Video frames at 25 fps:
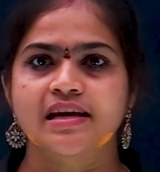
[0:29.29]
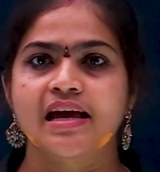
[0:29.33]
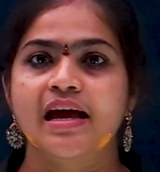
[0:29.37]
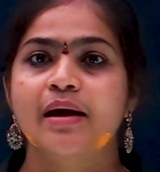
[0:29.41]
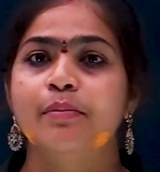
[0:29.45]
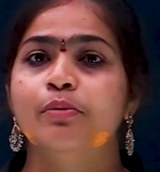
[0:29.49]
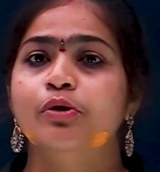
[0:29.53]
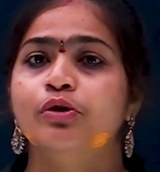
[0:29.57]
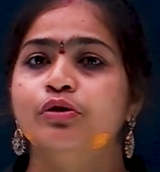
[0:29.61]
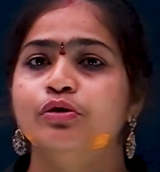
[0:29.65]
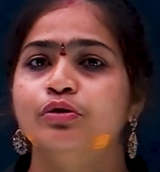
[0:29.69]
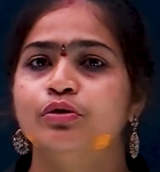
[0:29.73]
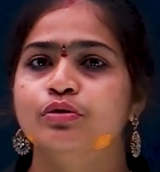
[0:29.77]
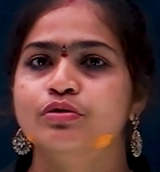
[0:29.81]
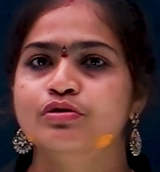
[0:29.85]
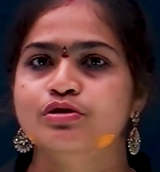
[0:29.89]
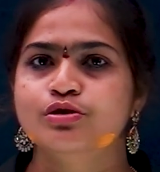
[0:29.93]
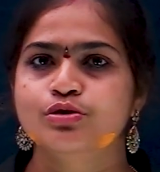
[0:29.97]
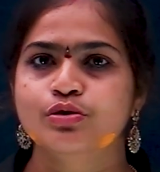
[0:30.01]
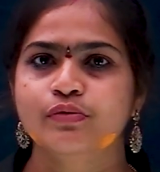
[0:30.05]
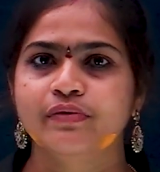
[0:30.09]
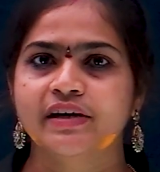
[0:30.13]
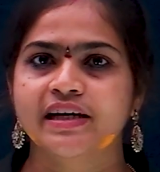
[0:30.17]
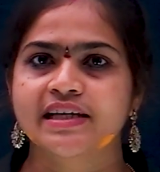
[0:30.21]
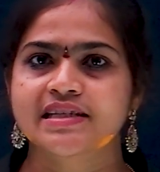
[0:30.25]
About those
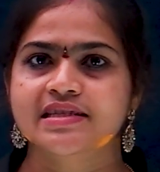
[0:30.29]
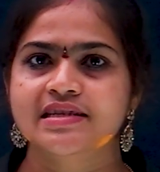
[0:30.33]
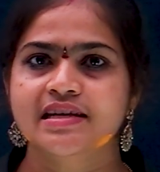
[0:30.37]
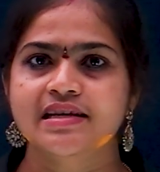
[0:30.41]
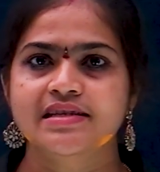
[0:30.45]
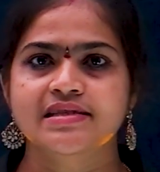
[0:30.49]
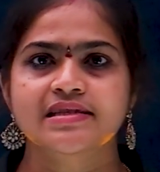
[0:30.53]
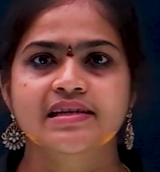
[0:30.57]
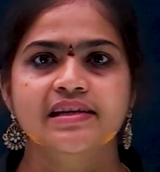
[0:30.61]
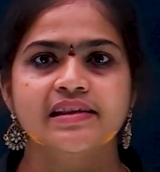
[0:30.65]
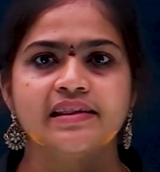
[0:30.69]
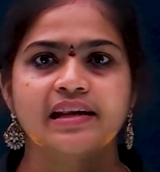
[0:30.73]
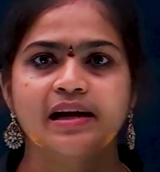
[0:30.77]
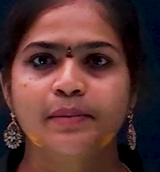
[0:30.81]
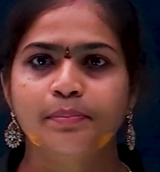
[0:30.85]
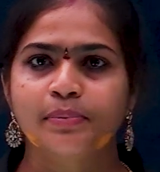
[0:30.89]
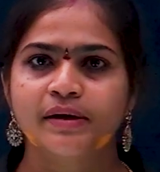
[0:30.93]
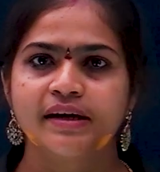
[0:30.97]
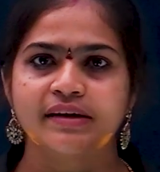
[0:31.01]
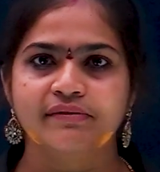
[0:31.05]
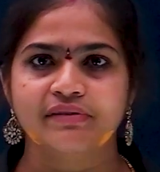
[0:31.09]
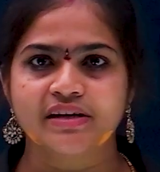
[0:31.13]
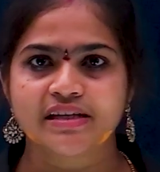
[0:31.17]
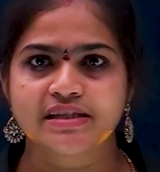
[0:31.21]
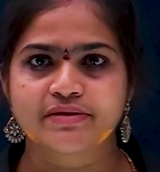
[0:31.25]
two we discussed in that
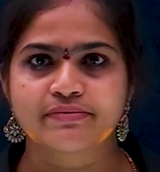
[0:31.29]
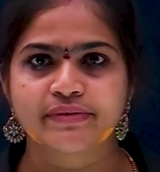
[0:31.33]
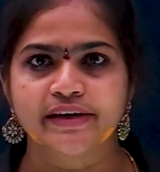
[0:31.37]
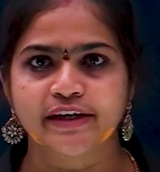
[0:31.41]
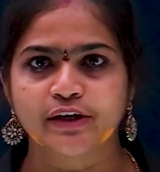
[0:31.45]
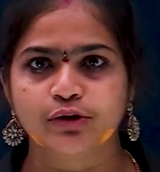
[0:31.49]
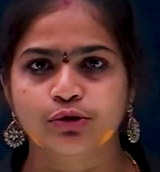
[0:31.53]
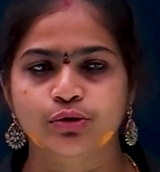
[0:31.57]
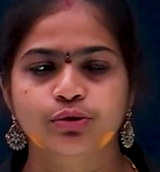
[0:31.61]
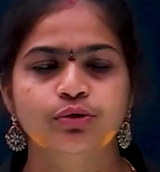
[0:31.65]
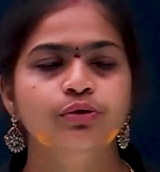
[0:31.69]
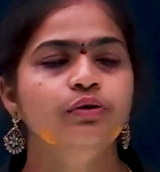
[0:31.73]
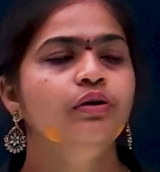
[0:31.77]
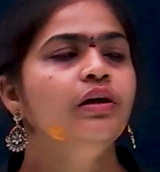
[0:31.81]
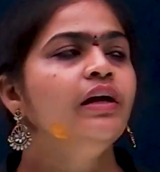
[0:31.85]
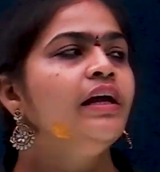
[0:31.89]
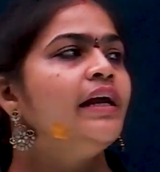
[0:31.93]
previous video. No?